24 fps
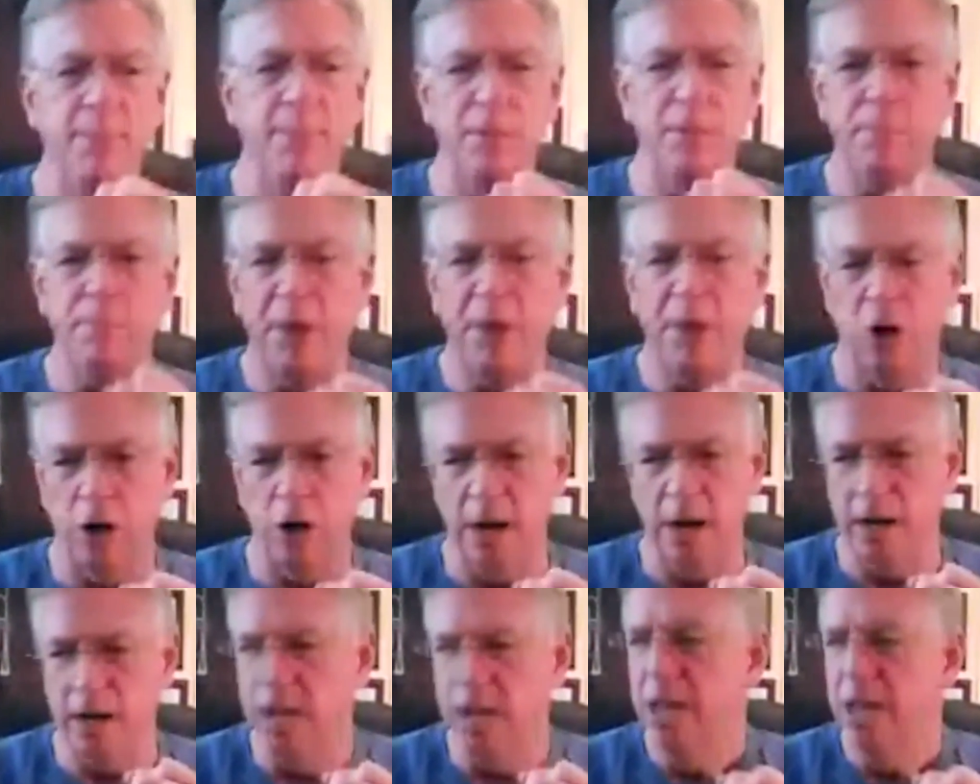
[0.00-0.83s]
It may
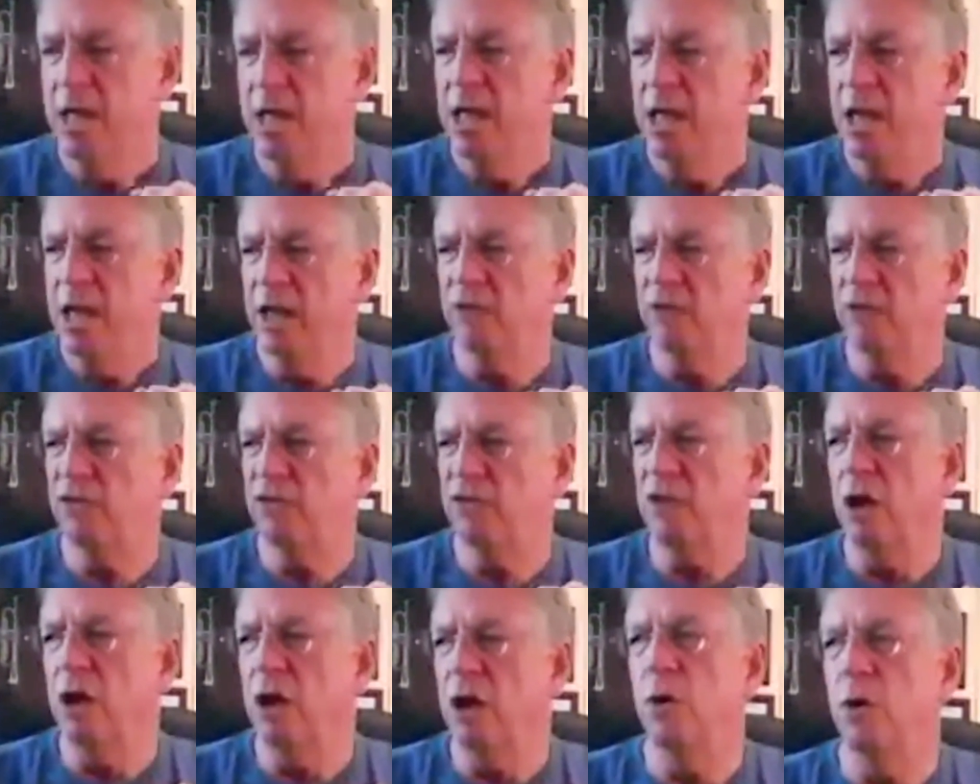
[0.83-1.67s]
be varied.
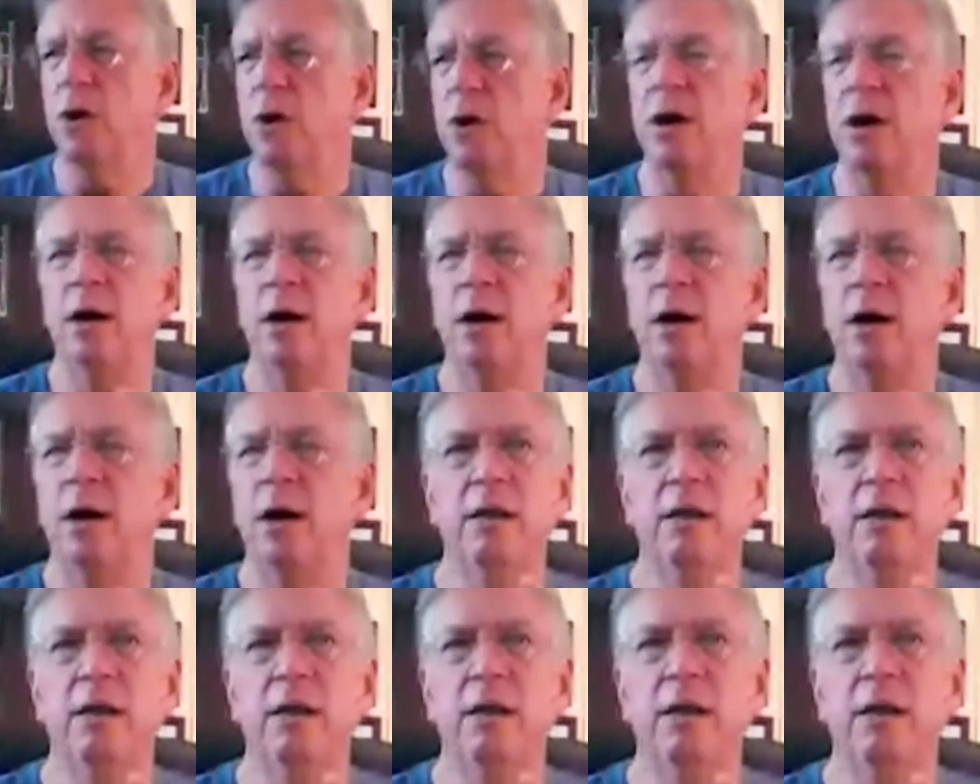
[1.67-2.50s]
And so